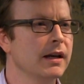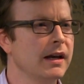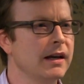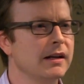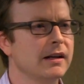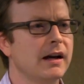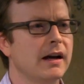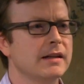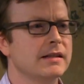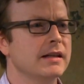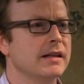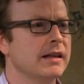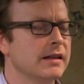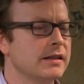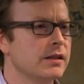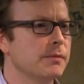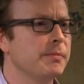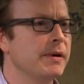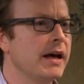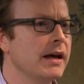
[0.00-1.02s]
And I say
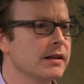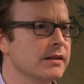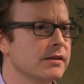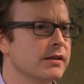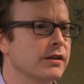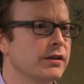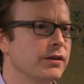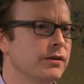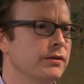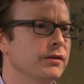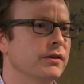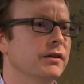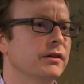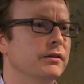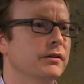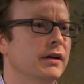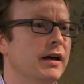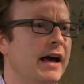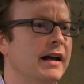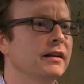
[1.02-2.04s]
it depends.
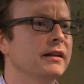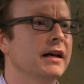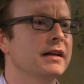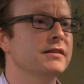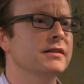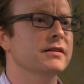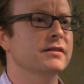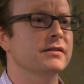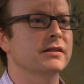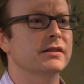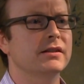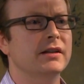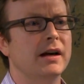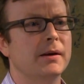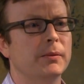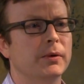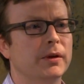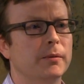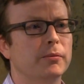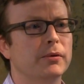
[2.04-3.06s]
The adolescence is the
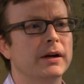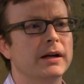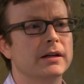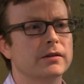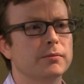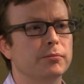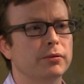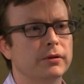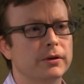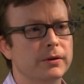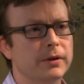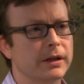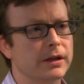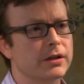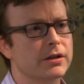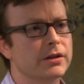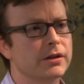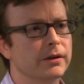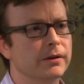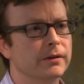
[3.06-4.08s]
time where the brain is pruning
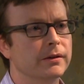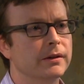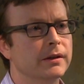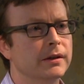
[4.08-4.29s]
too.